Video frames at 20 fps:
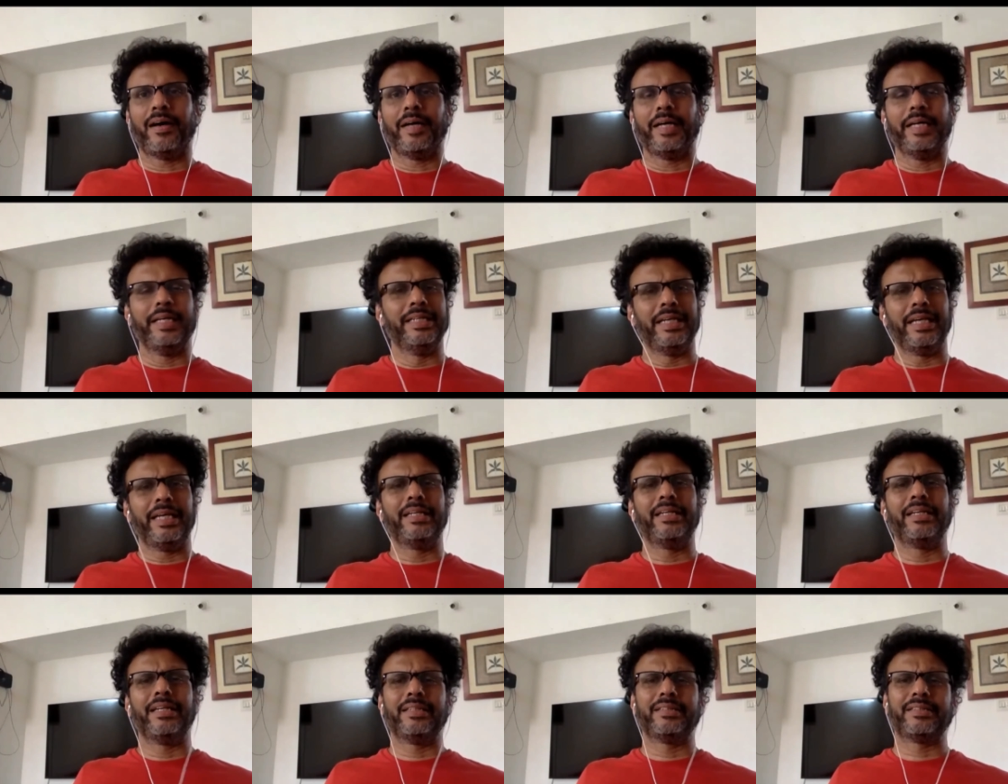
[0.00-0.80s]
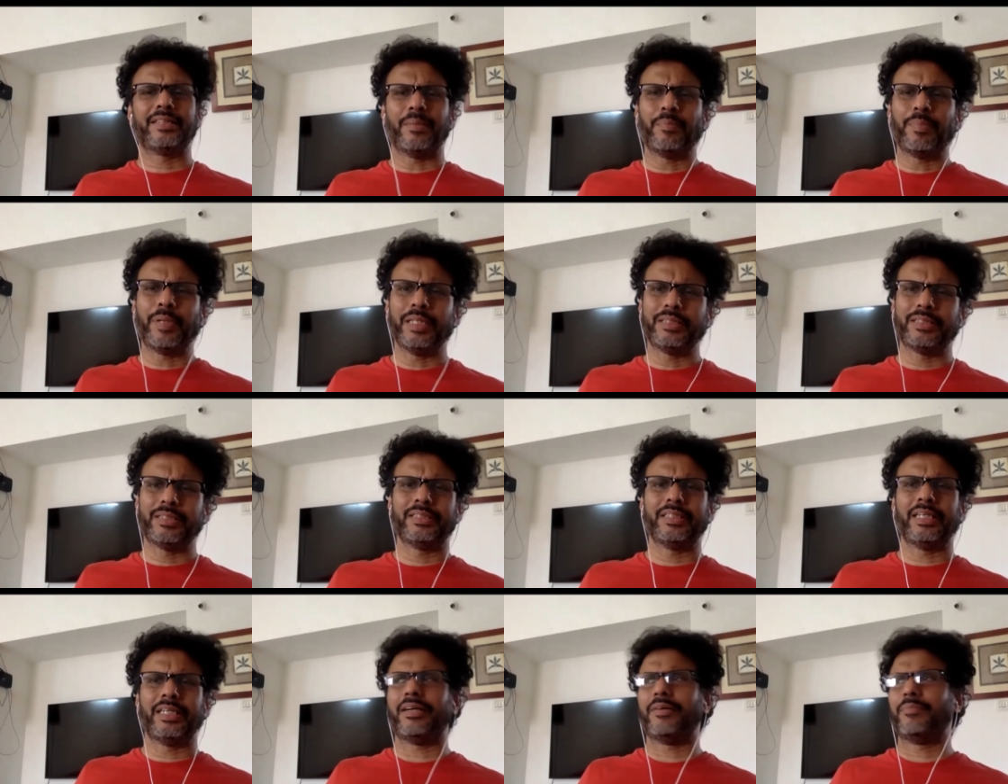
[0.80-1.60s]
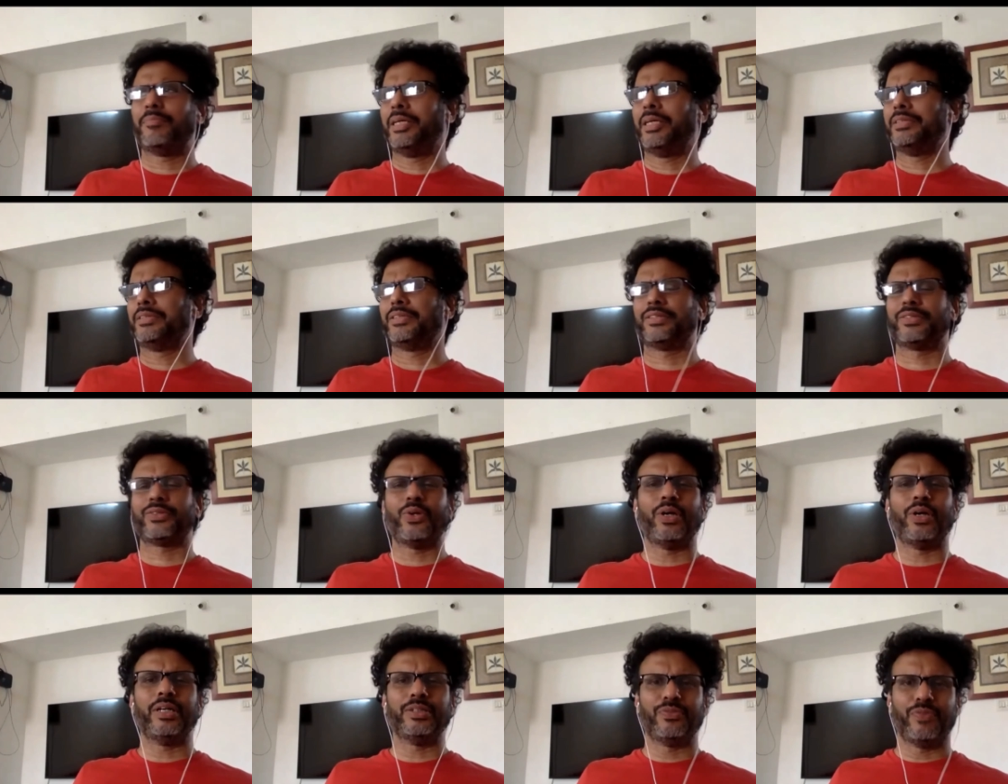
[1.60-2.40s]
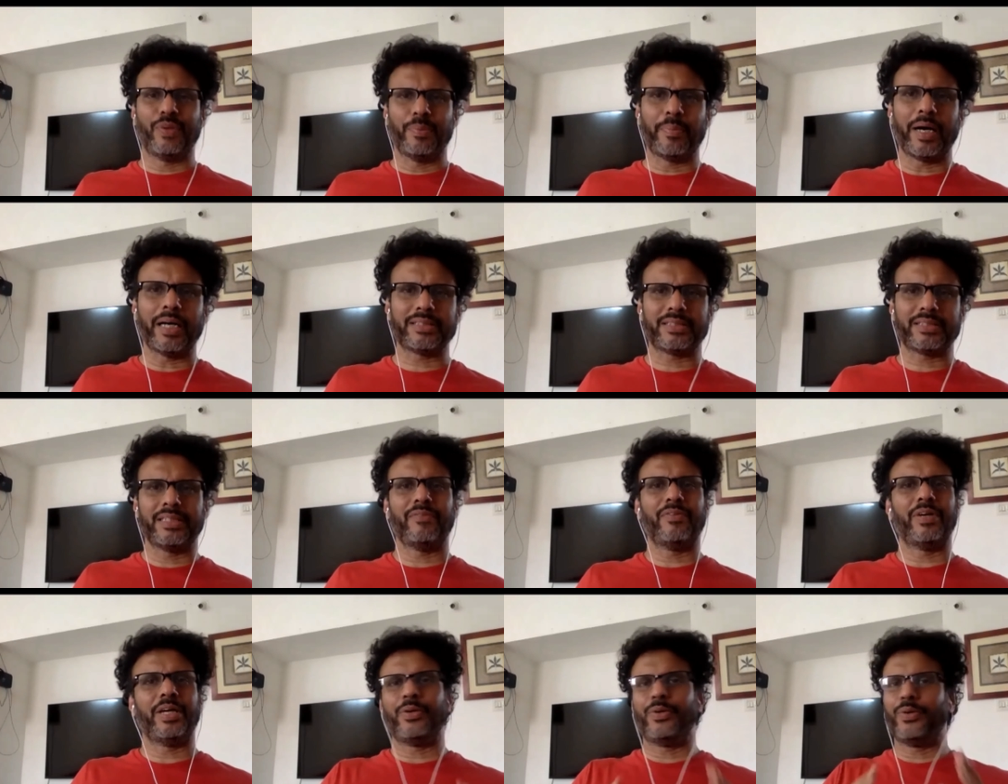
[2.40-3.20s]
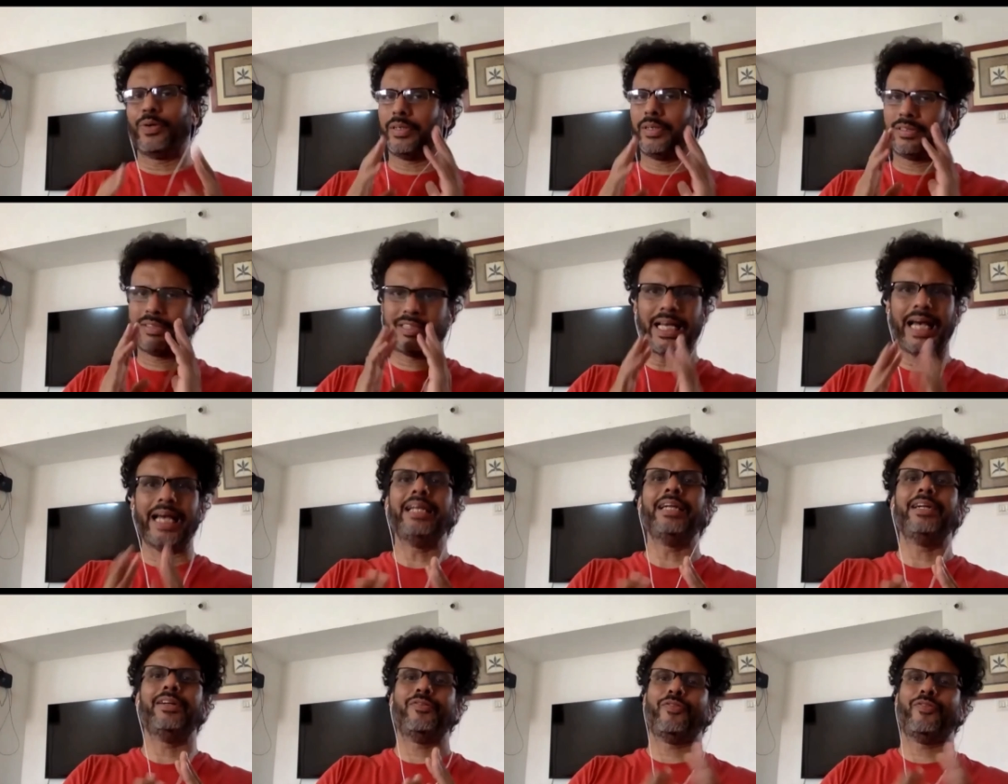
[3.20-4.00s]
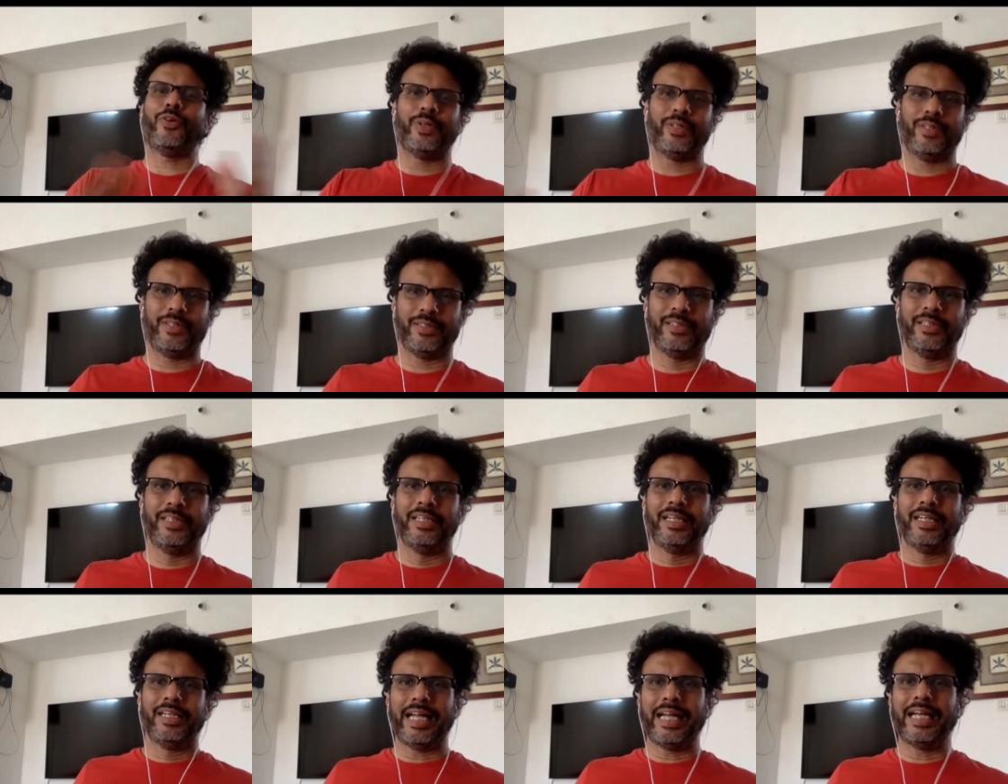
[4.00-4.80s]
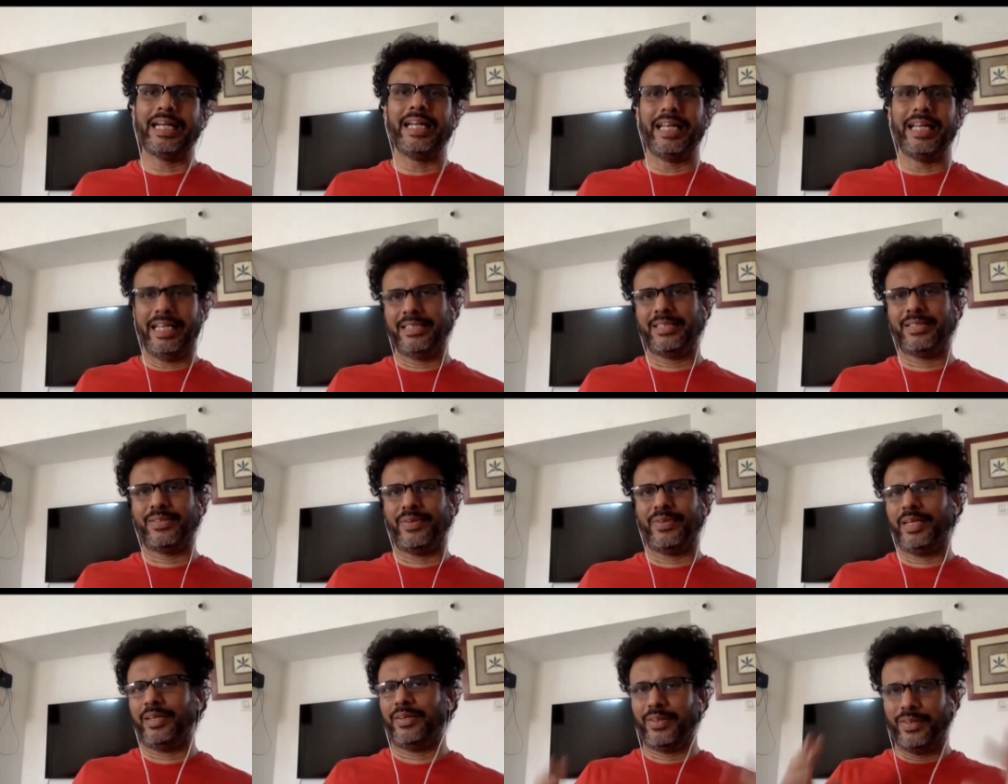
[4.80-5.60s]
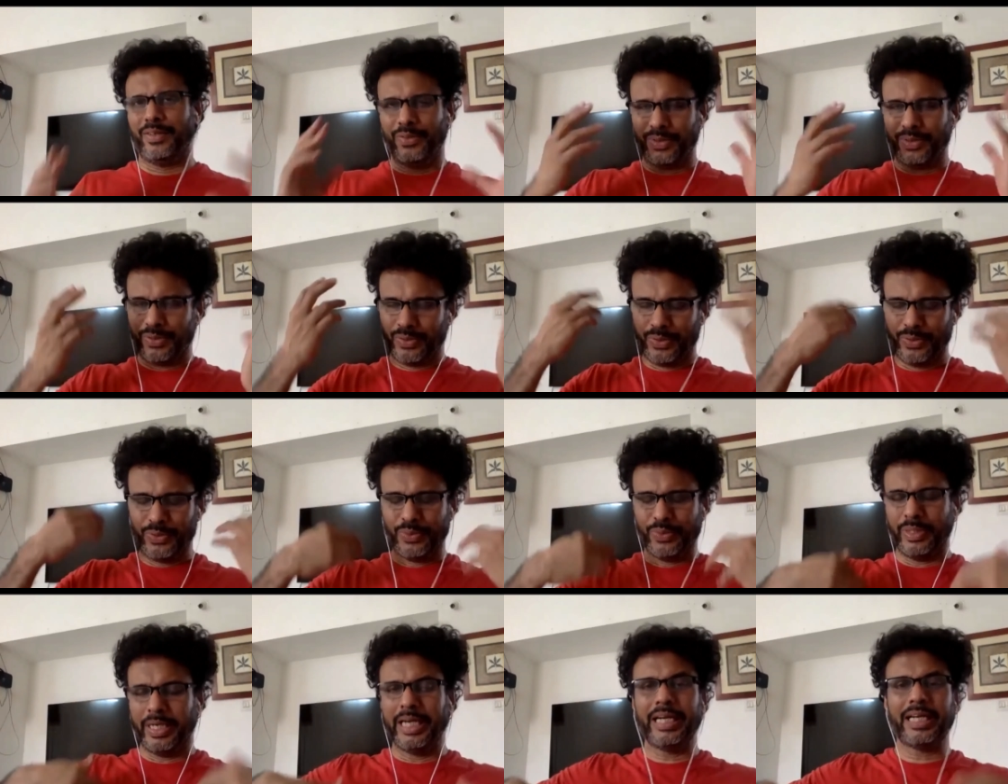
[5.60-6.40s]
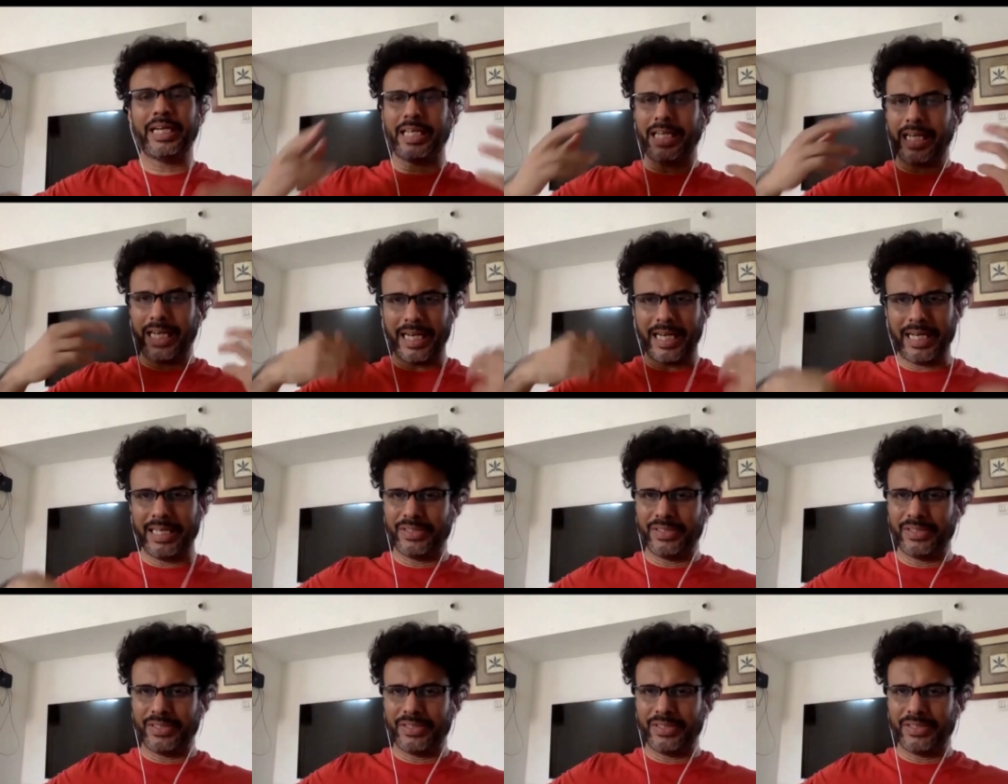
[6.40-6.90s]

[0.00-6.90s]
In some places, there are places called as Vipassana where you are silent for 10 days, where you internalize